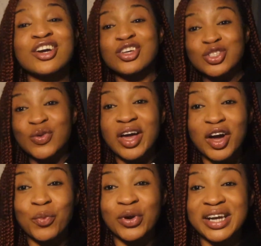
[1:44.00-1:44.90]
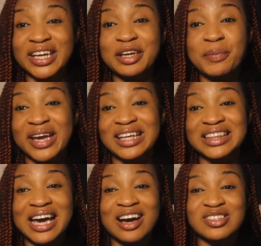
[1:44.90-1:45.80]
to help. We're getting paid
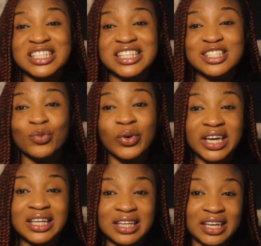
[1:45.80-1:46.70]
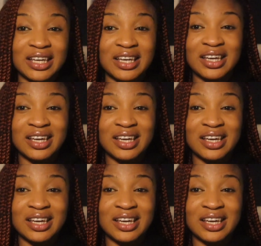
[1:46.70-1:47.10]
thousands weekly.